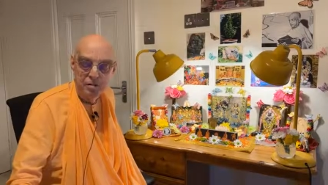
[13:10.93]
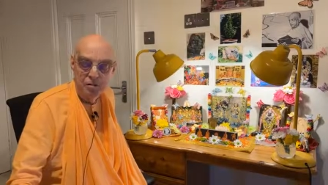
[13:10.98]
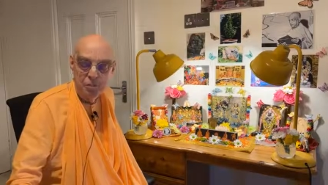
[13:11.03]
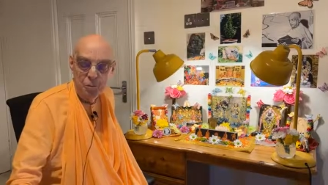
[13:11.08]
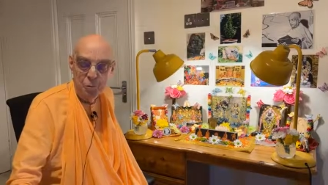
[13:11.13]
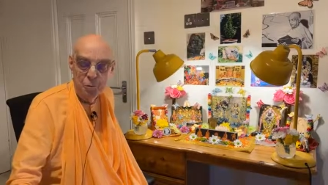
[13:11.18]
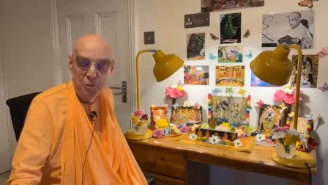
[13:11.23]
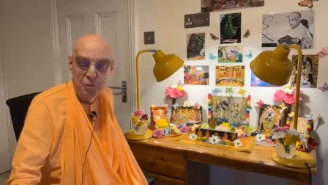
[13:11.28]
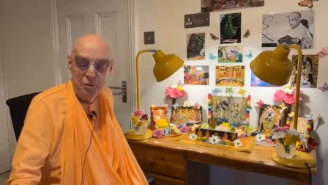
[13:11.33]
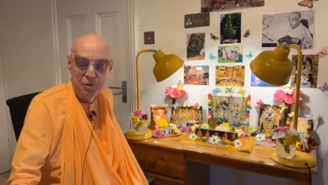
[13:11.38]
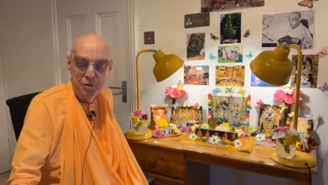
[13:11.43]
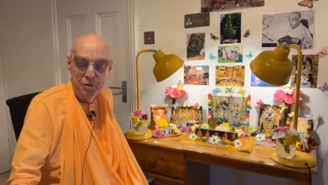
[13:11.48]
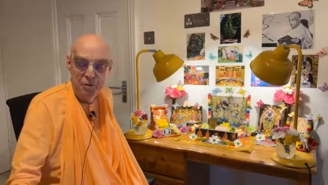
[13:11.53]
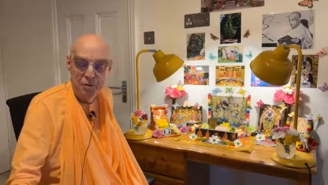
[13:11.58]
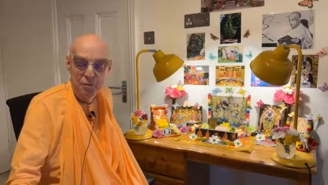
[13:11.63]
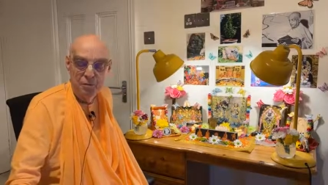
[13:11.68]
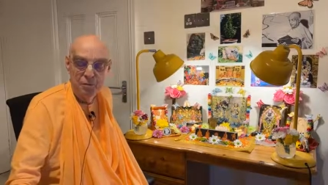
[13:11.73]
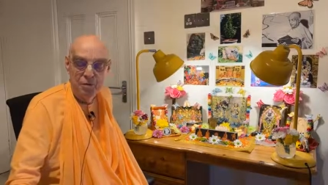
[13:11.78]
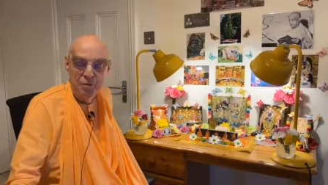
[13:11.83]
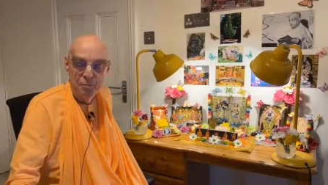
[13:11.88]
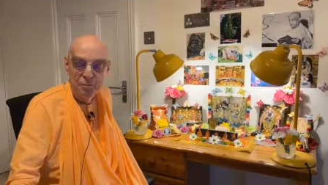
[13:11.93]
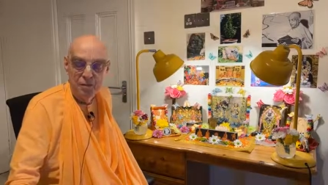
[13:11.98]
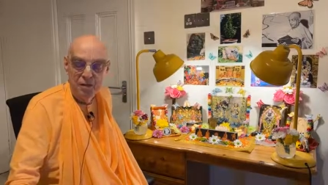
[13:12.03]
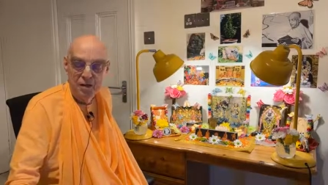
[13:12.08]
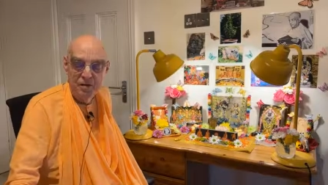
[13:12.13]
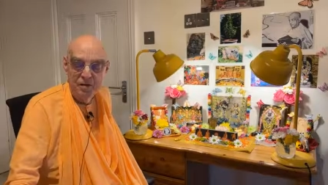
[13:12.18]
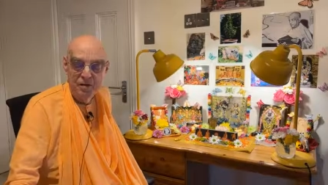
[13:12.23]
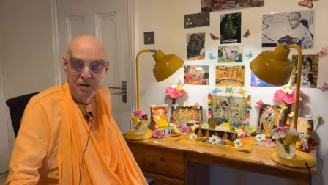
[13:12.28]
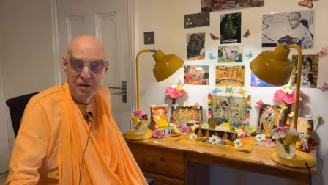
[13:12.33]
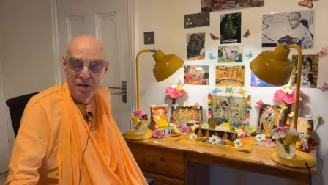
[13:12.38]
Jupiter,
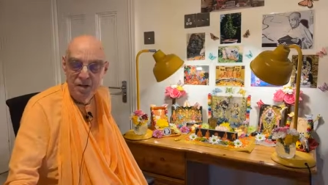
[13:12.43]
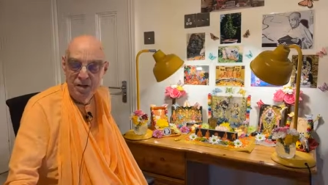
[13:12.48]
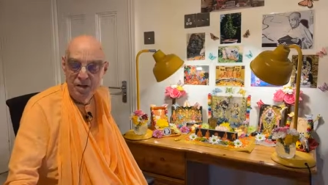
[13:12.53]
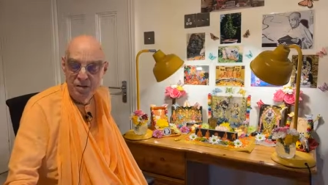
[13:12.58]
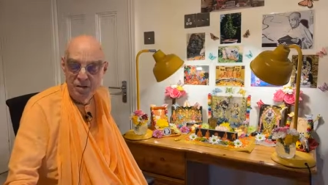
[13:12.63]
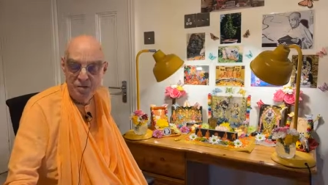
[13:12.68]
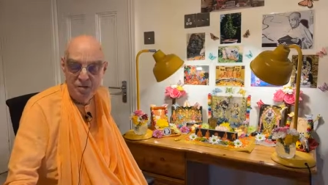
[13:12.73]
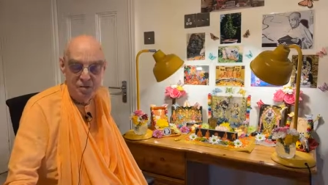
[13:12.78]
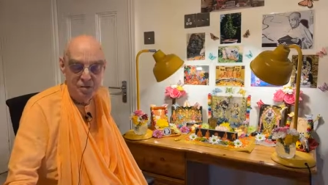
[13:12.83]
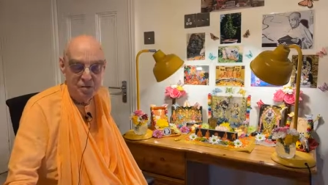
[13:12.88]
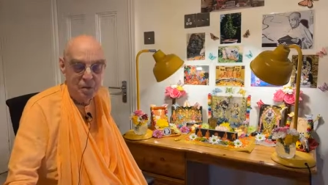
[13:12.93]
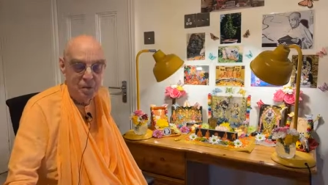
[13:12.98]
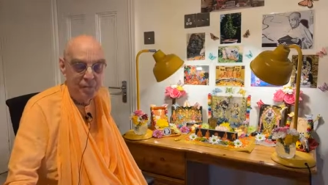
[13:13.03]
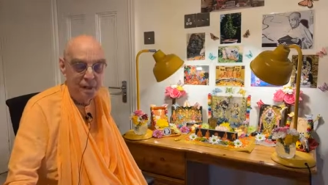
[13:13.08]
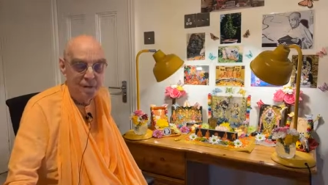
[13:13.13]
and Venus,